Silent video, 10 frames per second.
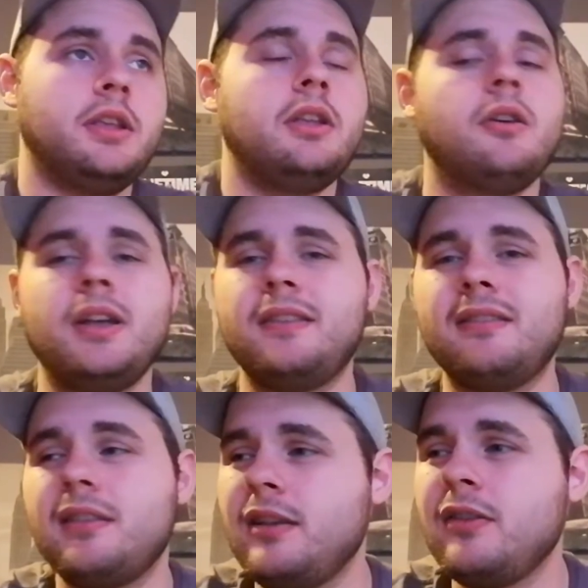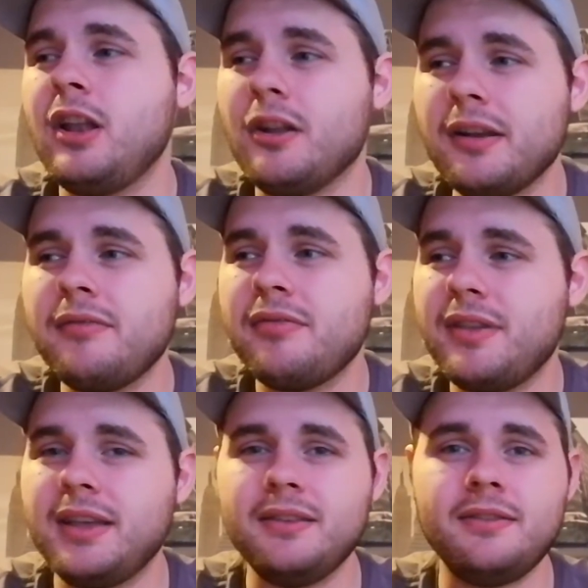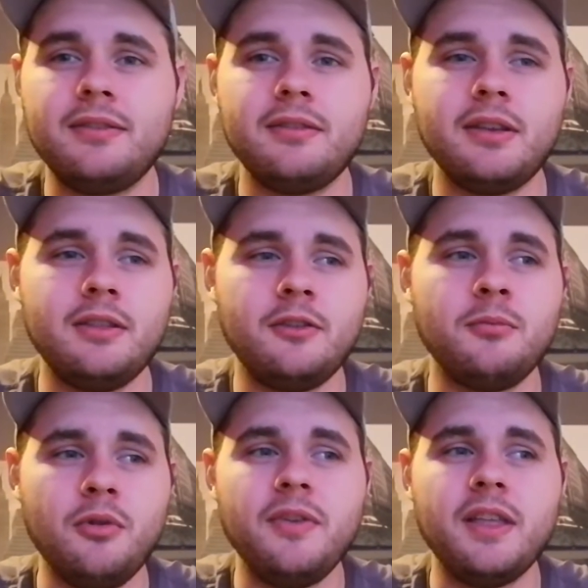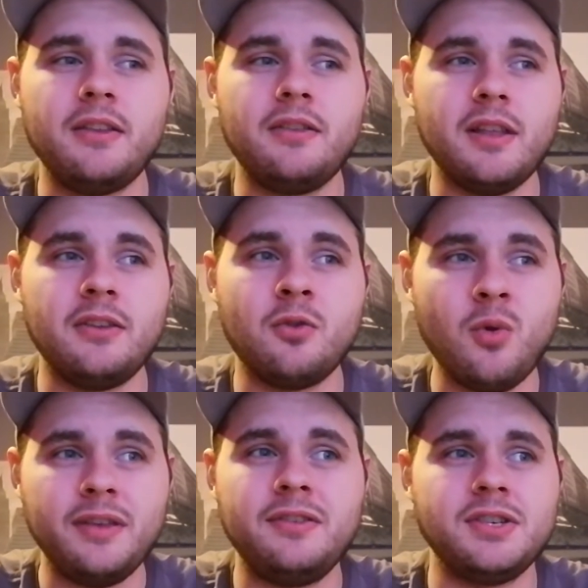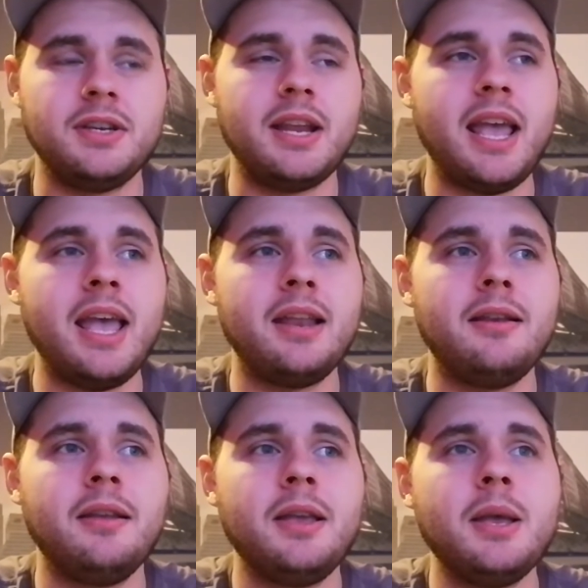It's there's a lot of things in this movie that's questioned, and